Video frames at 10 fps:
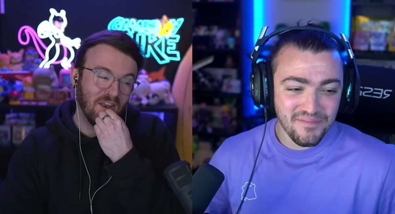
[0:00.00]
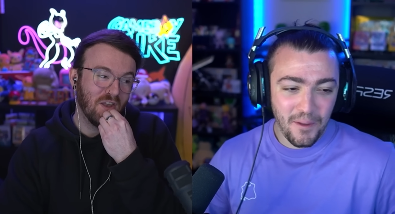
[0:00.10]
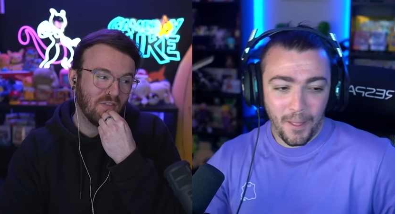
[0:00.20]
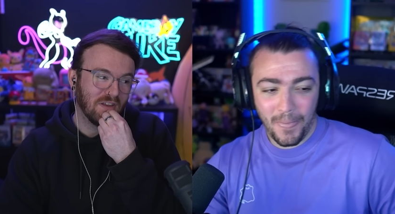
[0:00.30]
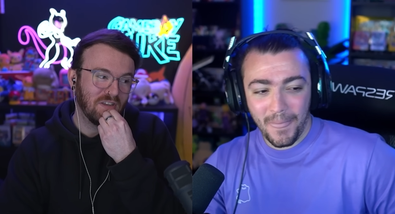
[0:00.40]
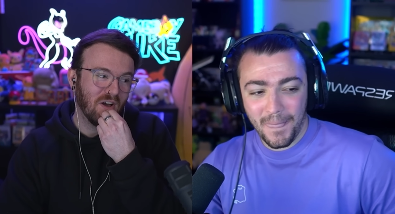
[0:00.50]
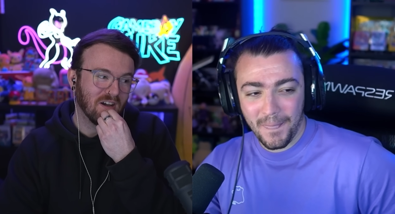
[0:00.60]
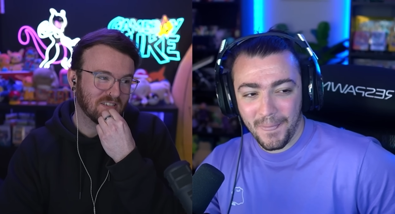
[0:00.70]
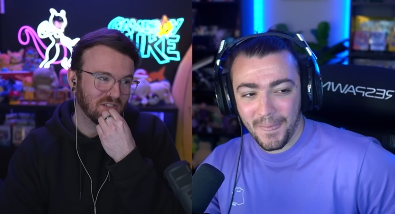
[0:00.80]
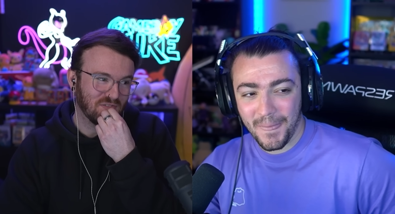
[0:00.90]
Speaker 1: Another
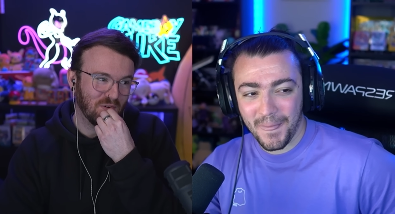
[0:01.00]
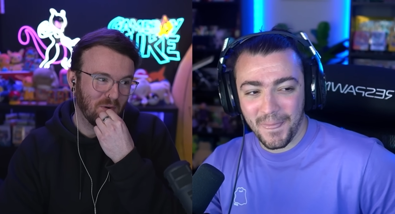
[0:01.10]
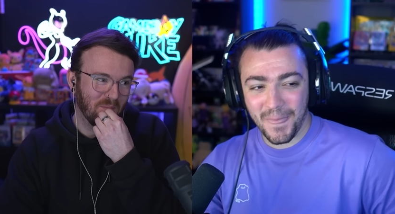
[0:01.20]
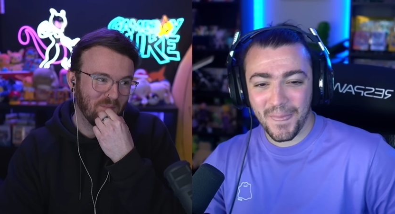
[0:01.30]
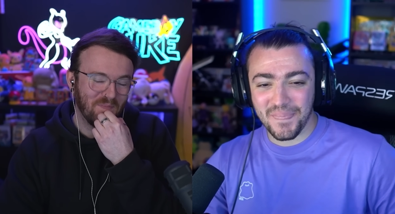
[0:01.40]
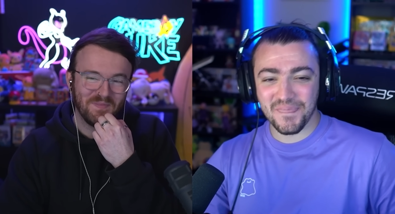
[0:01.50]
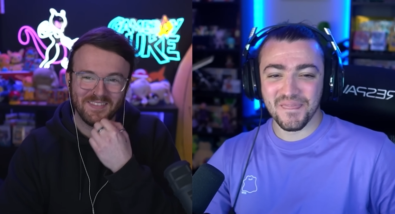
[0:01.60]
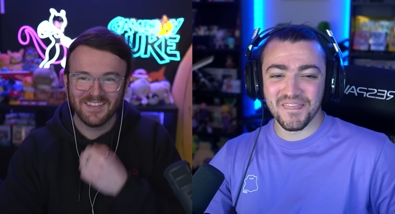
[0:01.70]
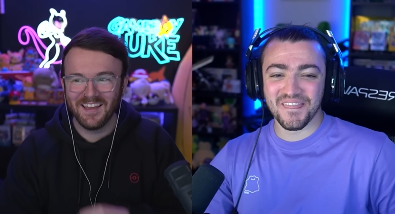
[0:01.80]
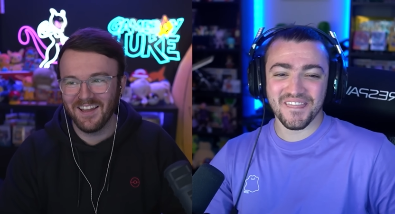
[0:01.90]
Deoxys form.
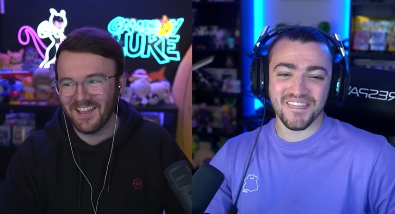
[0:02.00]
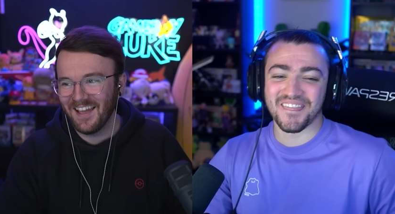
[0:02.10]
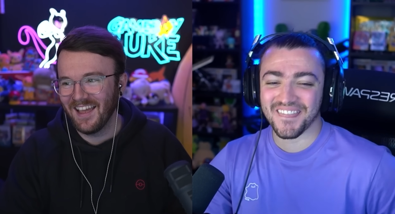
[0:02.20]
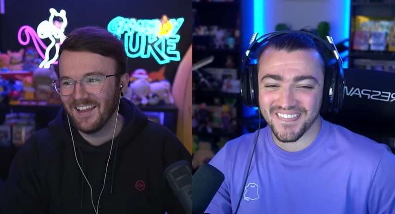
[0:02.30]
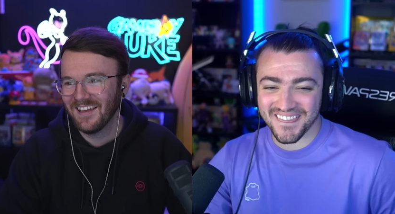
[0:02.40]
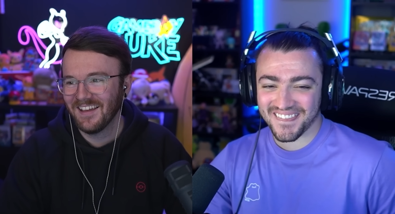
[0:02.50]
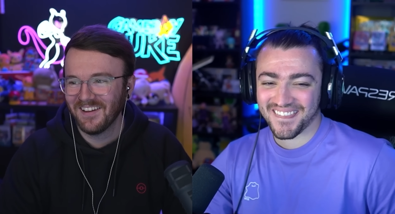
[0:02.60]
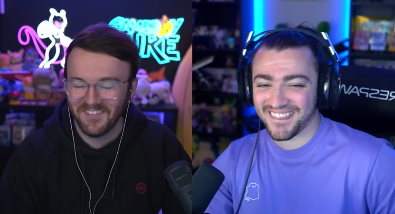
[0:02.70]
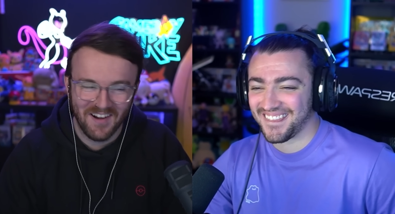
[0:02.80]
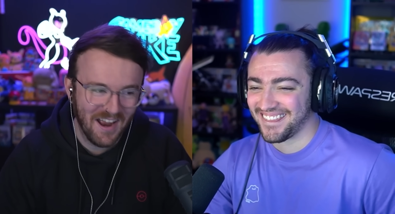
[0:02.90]
Okay.
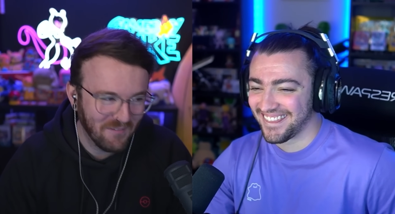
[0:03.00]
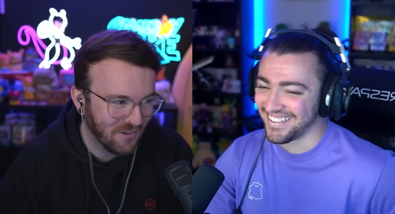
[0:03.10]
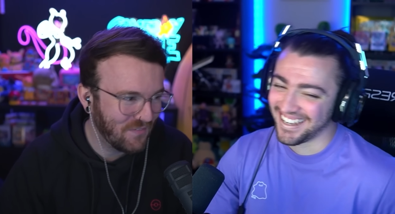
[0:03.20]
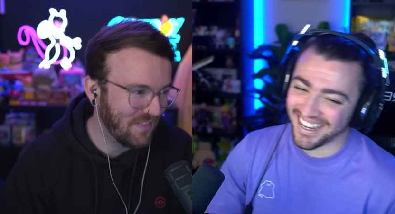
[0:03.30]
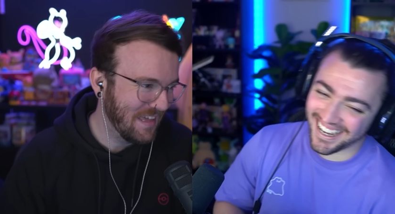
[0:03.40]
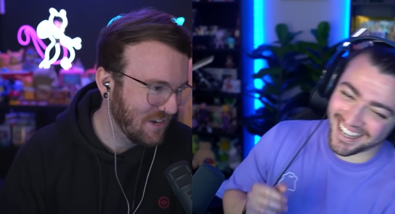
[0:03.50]
Right, well, for the